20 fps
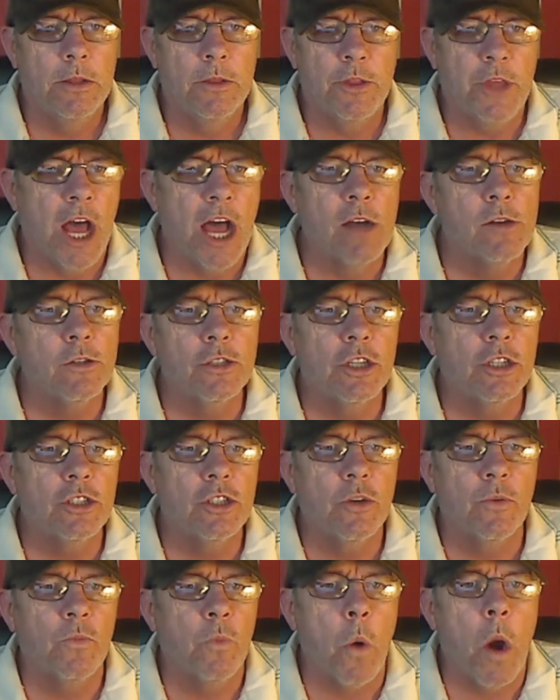
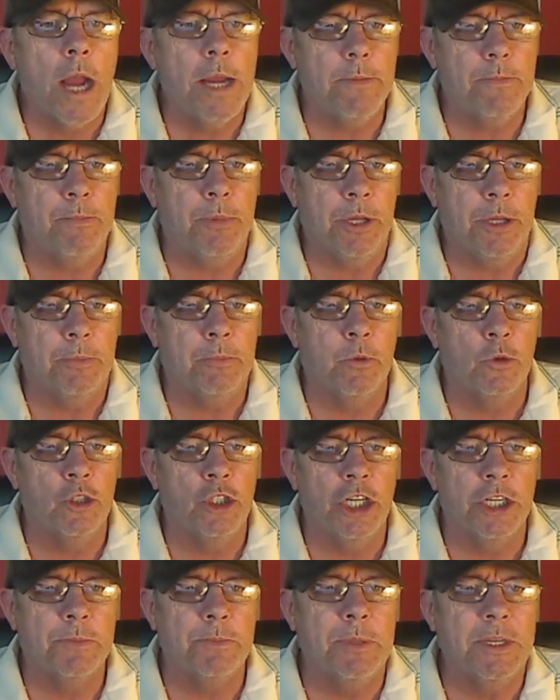thousands of white people
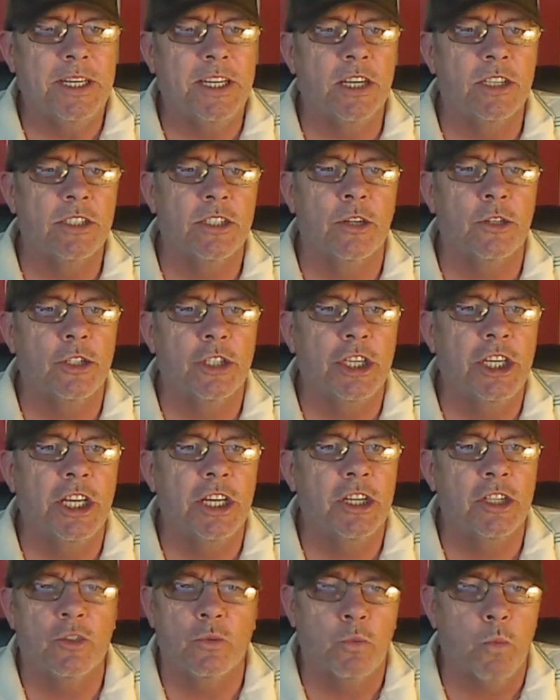just because their
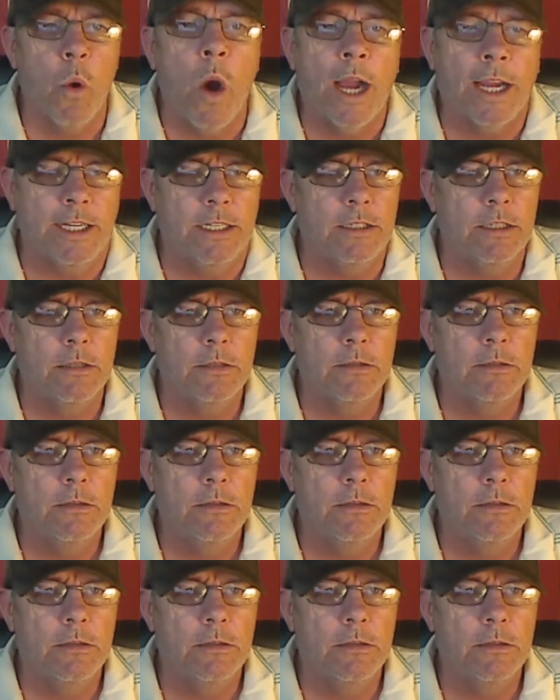skin is white.